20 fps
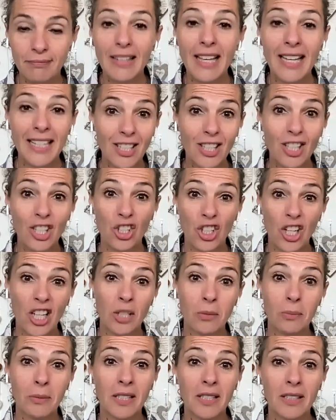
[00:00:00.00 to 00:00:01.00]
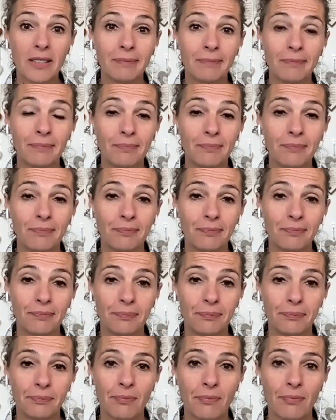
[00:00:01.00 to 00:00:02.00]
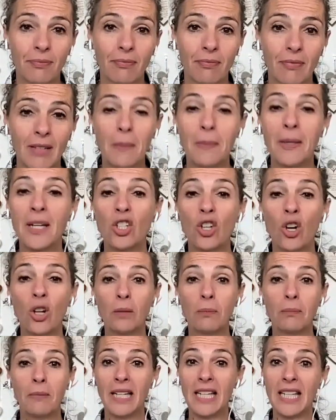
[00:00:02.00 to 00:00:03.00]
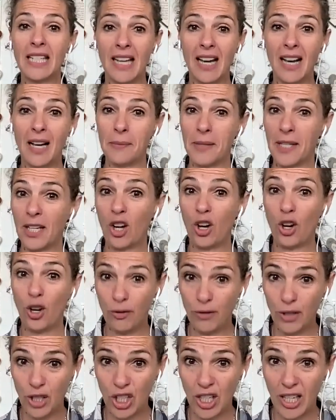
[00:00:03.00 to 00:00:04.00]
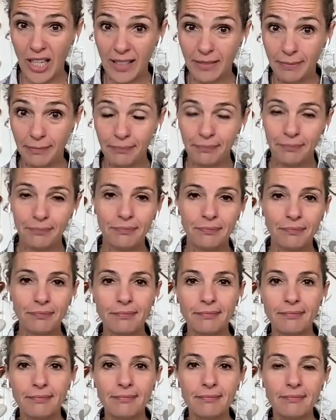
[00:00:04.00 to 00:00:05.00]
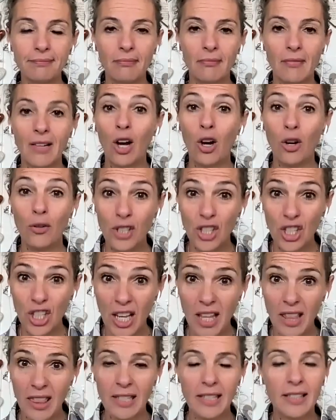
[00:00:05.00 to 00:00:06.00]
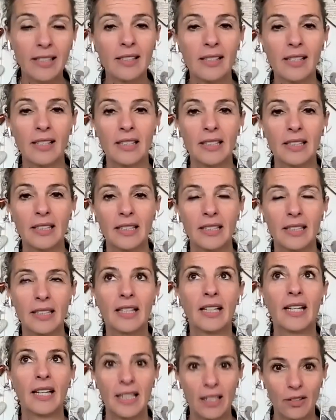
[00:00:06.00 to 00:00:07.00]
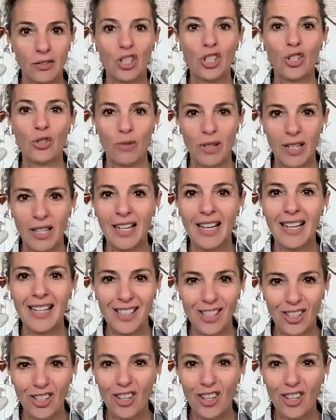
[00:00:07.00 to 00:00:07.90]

That's the judgment. I've been told many times that I overshare. I overshare things. And I've just realized.